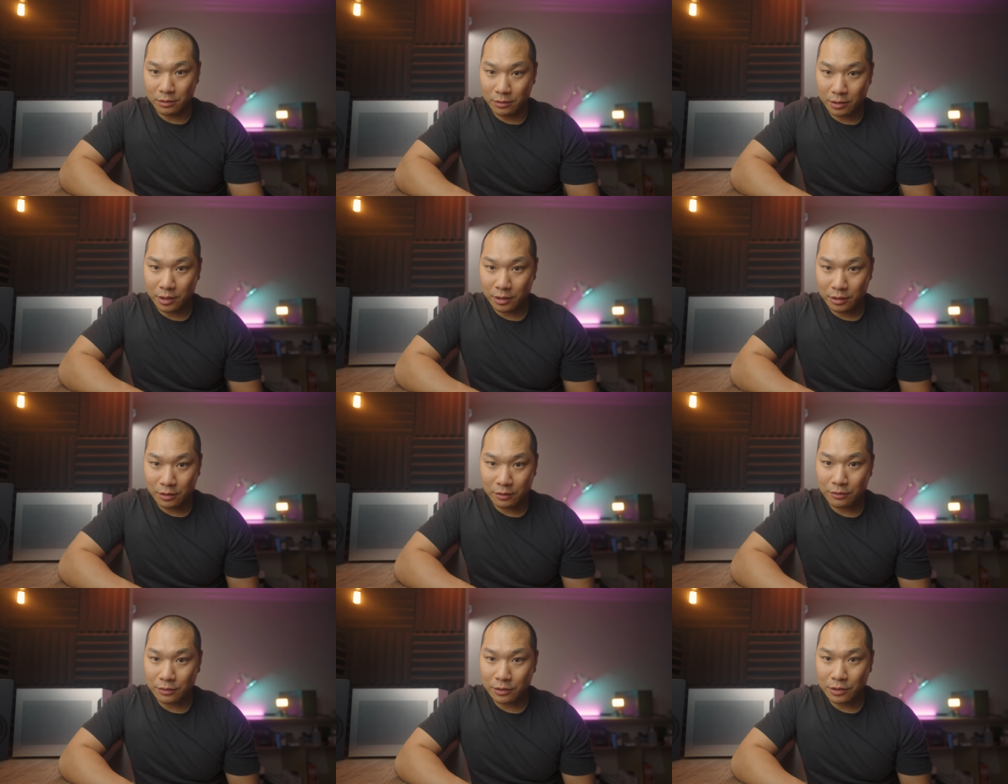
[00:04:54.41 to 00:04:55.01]

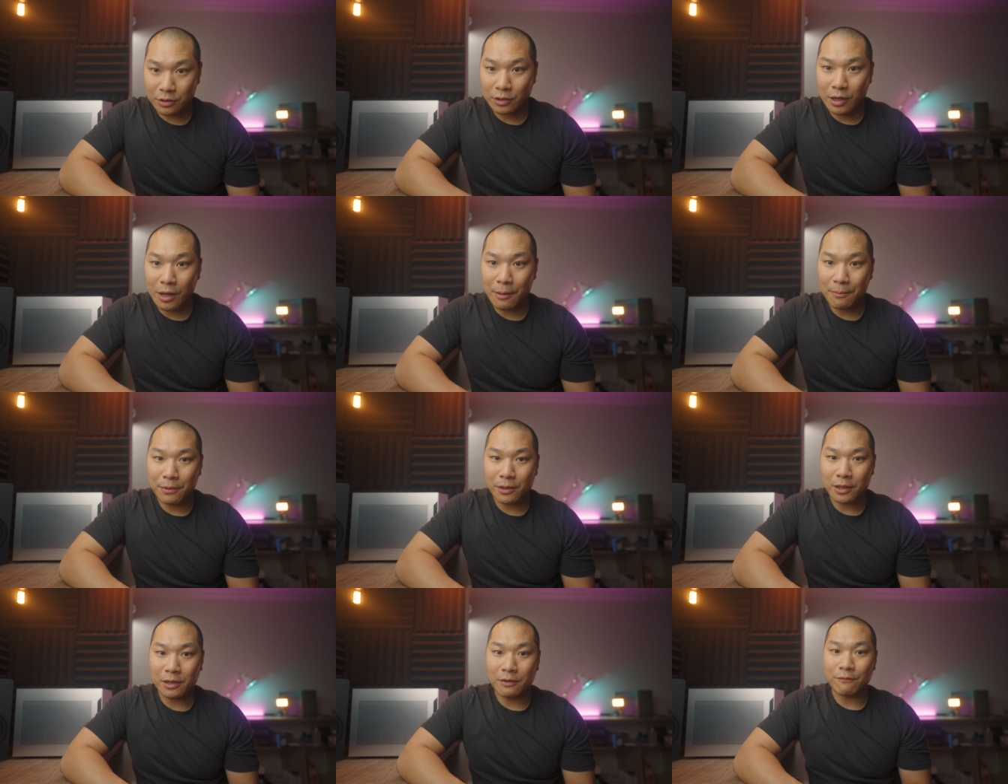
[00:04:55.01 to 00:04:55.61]
like you're
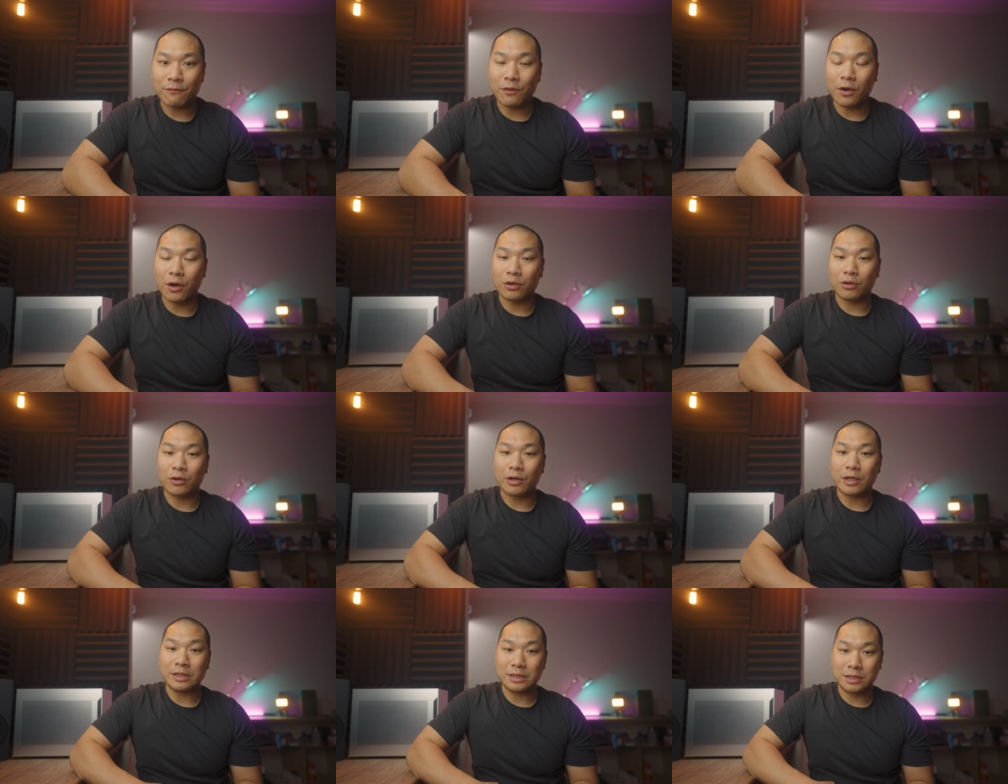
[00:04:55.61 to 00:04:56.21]
not playing Far
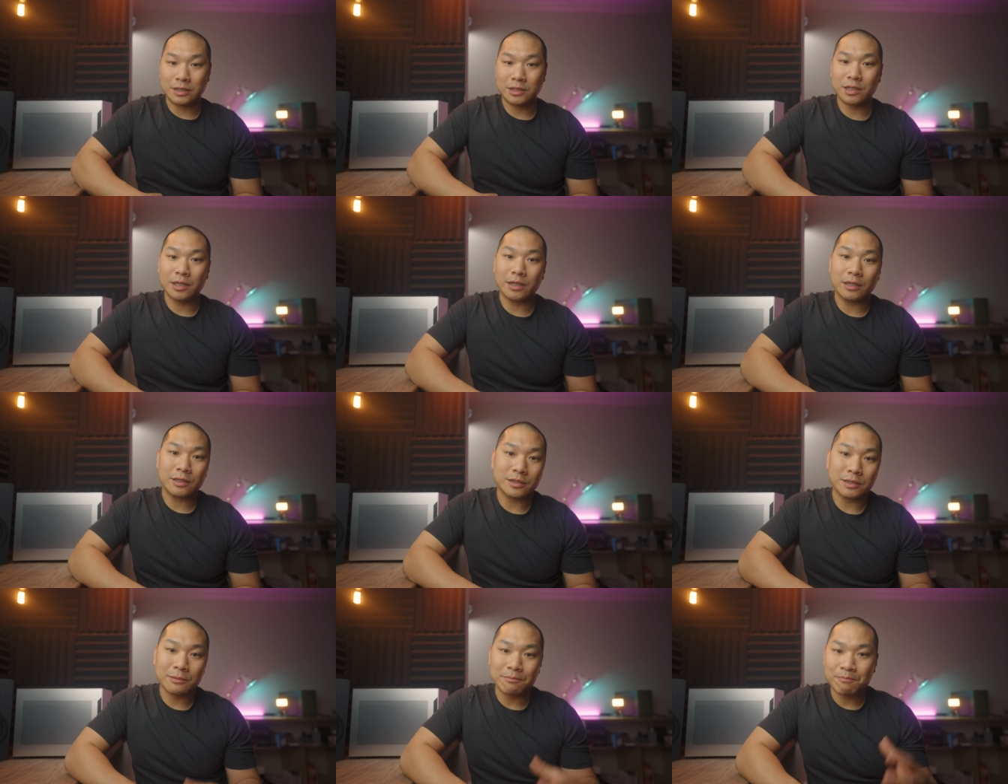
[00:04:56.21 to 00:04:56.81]
Cry
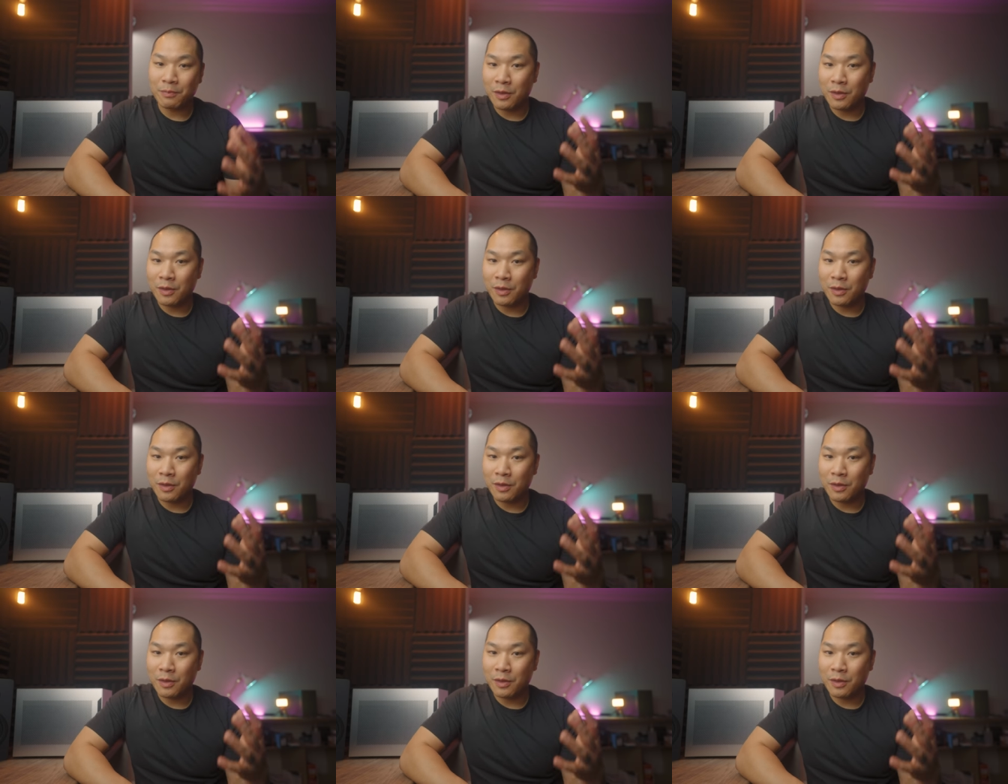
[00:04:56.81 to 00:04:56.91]
6,